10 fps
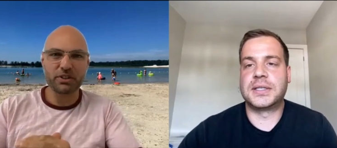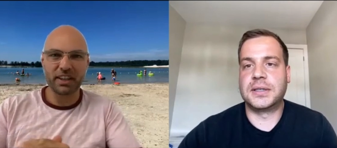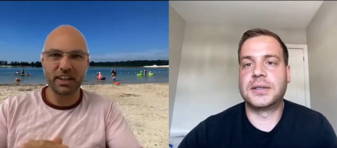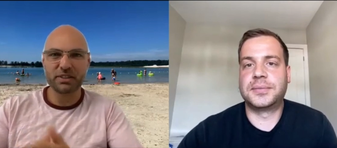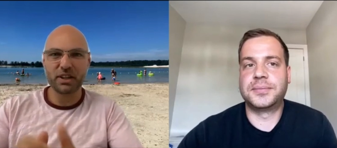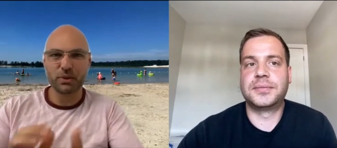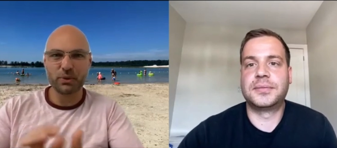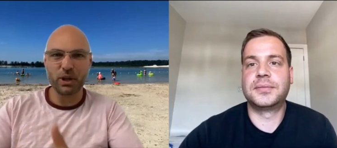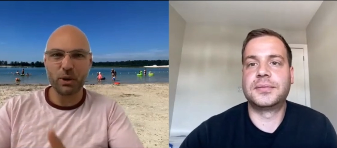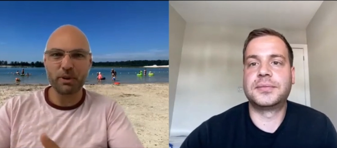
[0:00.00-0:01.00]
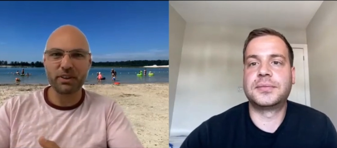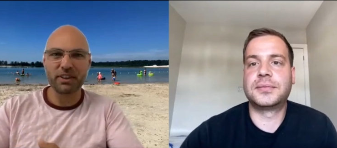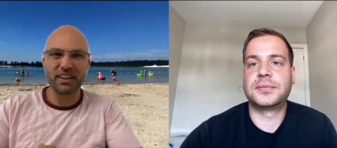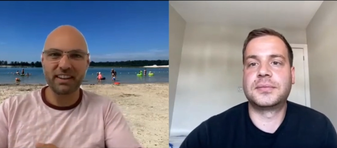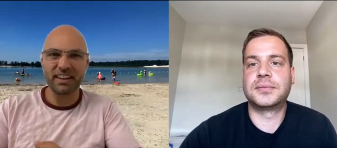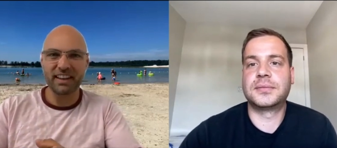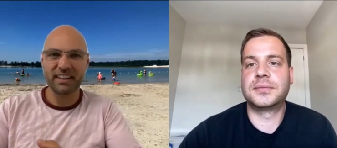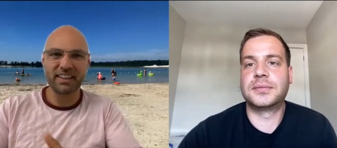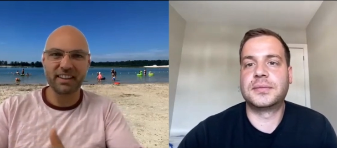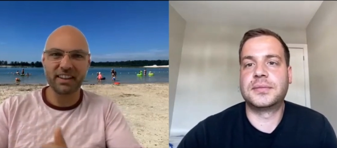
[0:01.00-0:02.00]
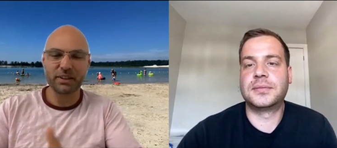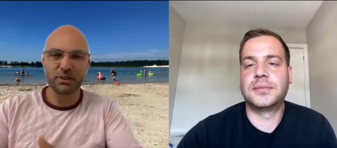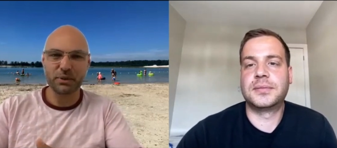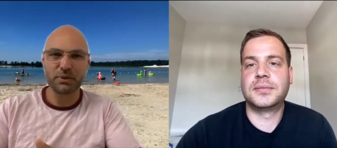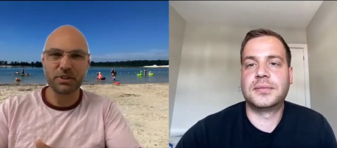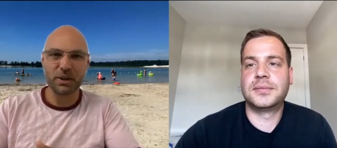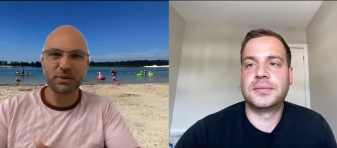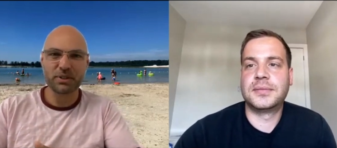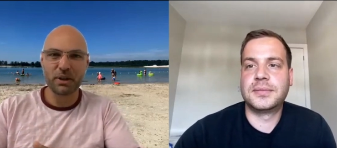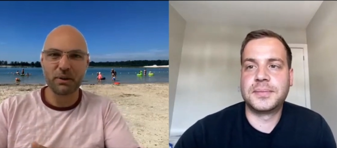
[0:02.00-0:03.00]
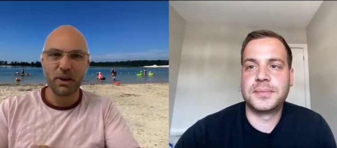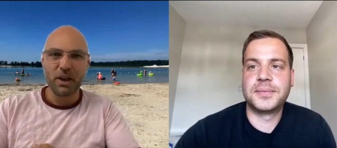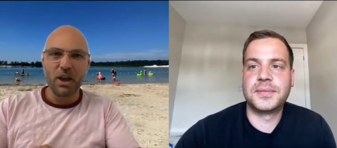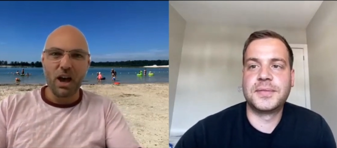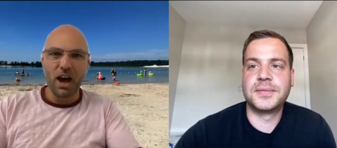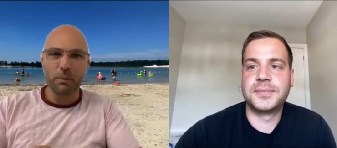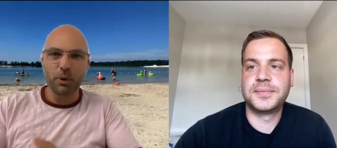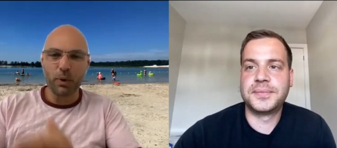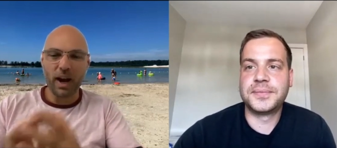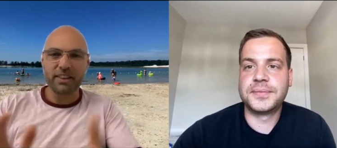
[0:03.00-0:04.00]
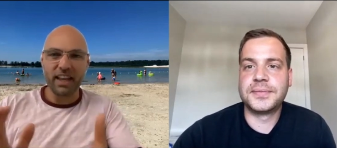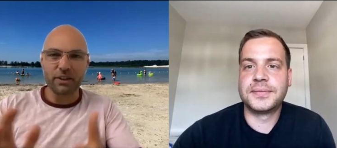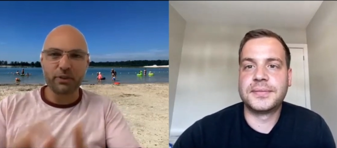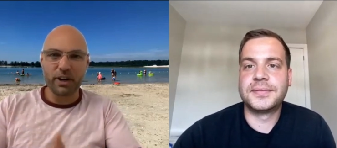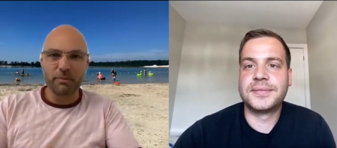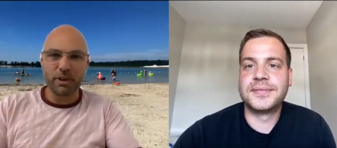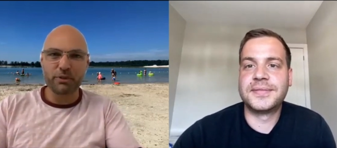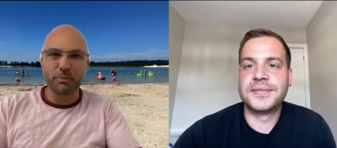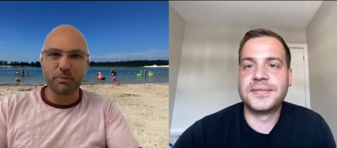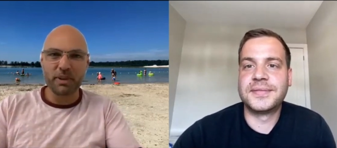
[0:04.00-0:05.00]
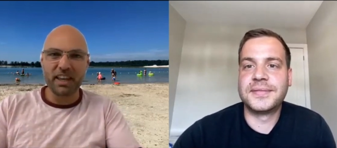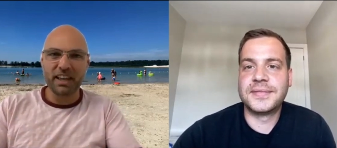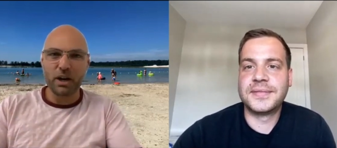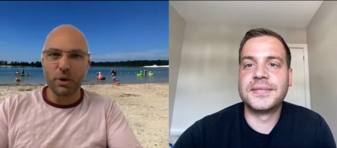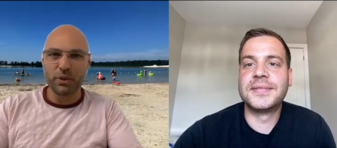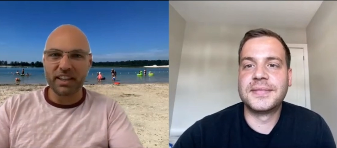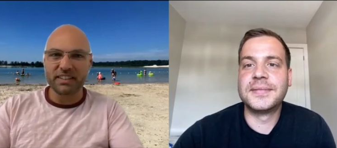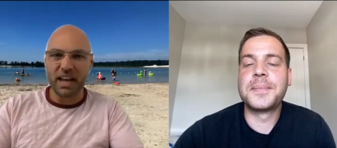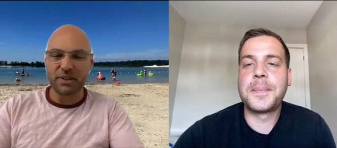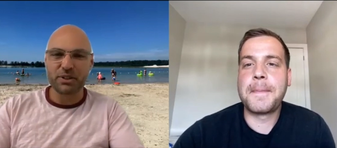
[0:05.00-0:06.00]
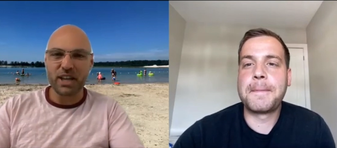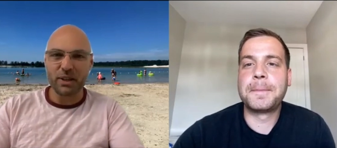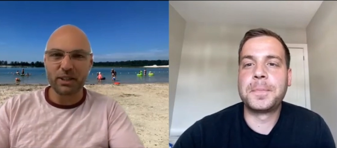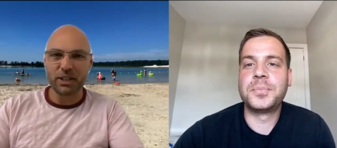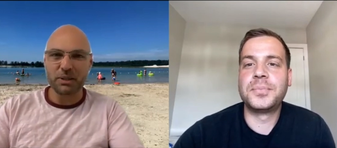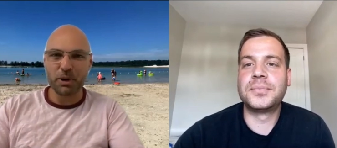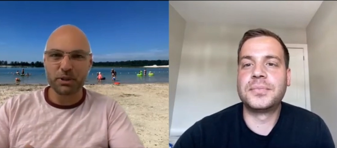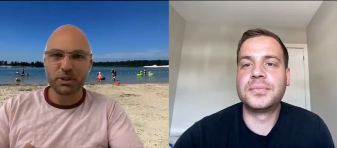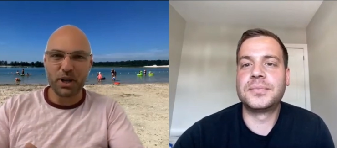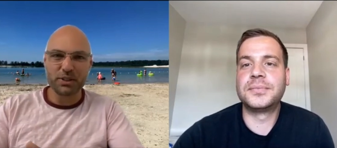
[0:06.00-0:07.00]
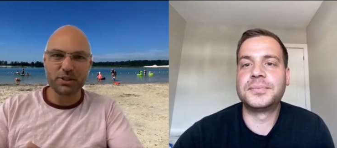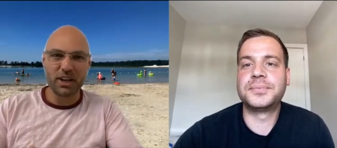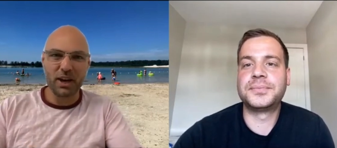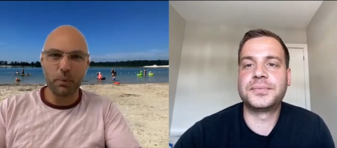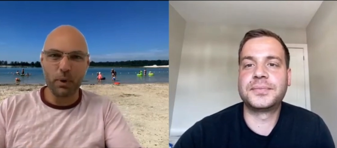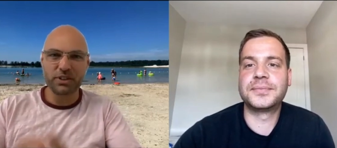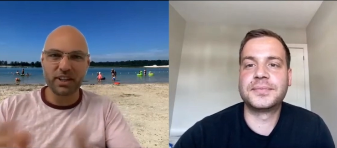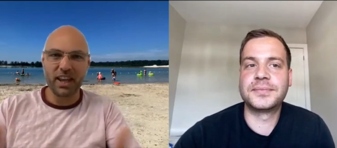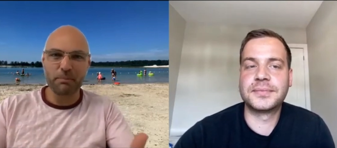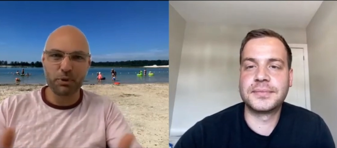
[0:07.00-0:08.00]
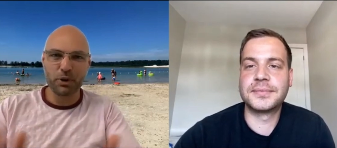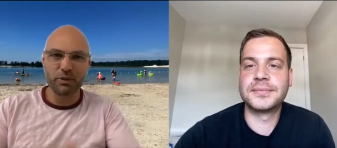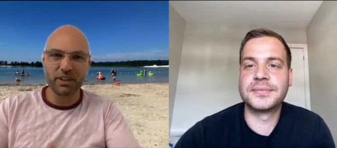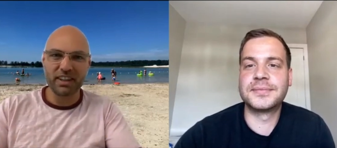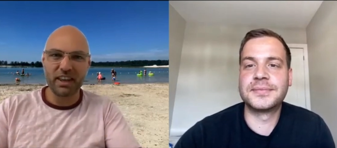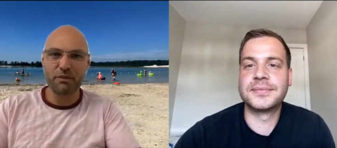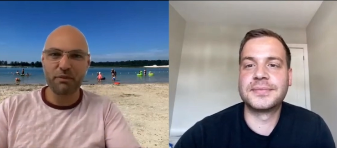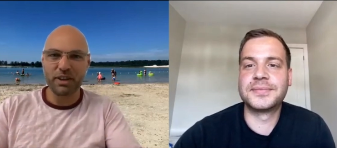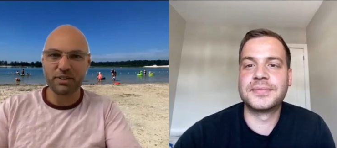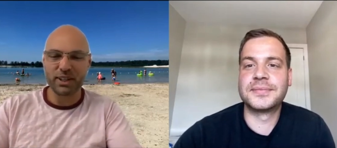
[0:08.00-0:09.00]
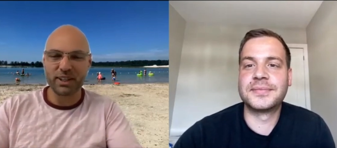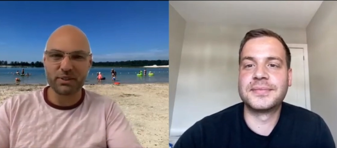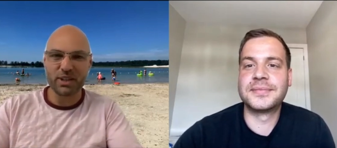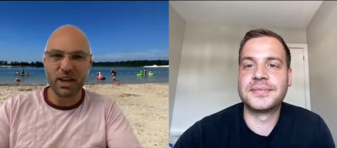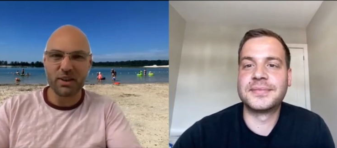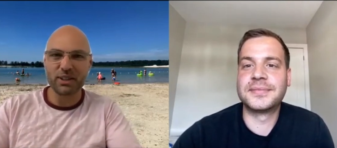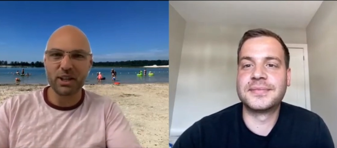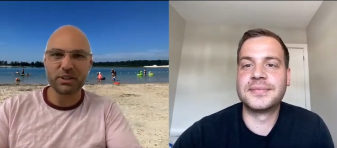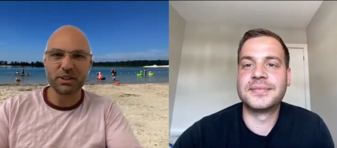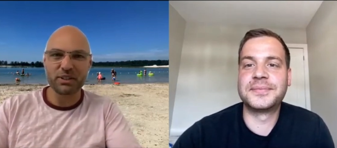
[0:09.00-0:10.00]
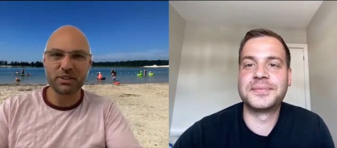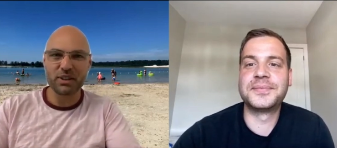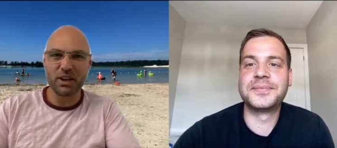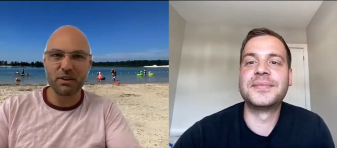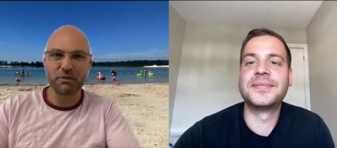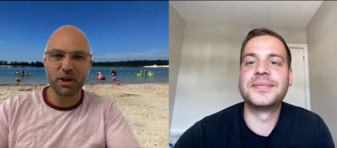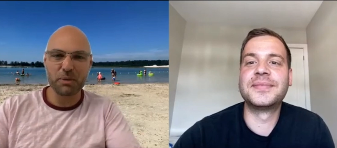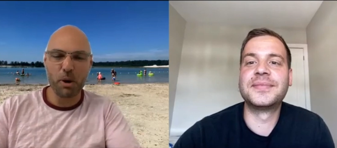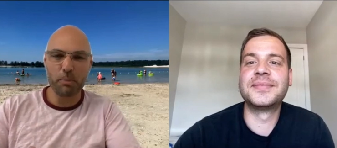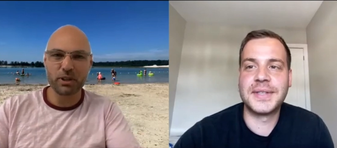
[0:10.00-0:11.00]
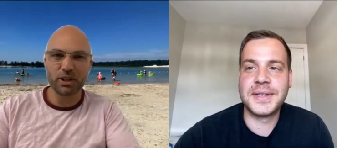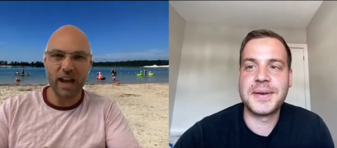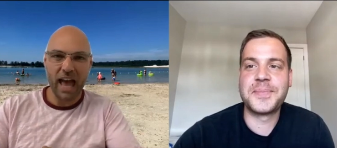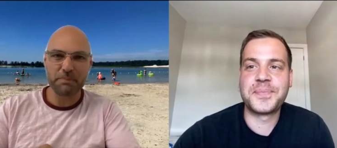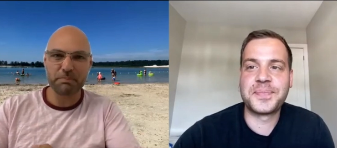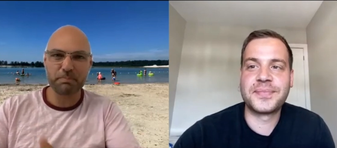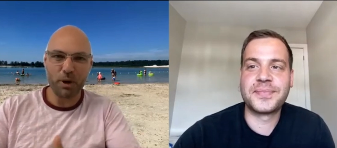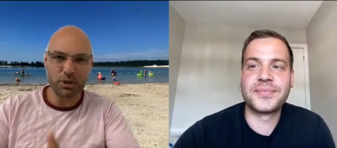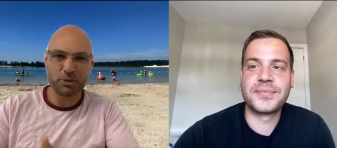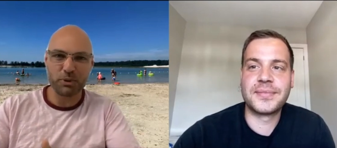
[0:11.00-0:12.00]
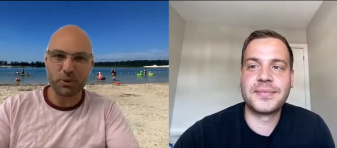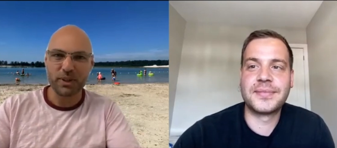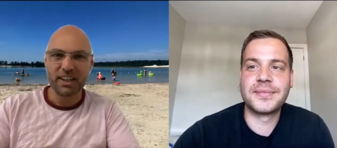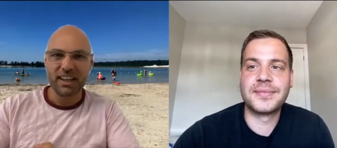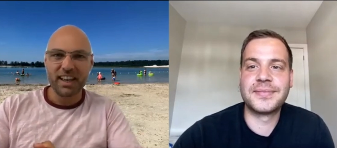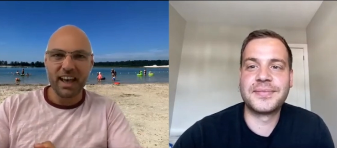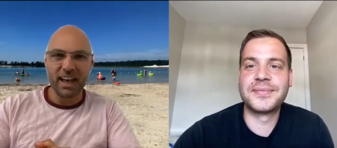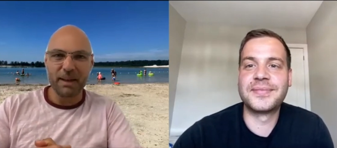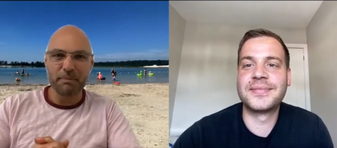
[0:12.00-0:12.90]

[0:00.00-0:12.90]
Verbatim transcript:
Speaker 1: to get in touch with Omer, then, uh, then they can do so. So, uh, well, great. Thanks very much for being on the Down to South London podcast. Uh, once again, proving that investing in South London is uh, very popular and possible, um,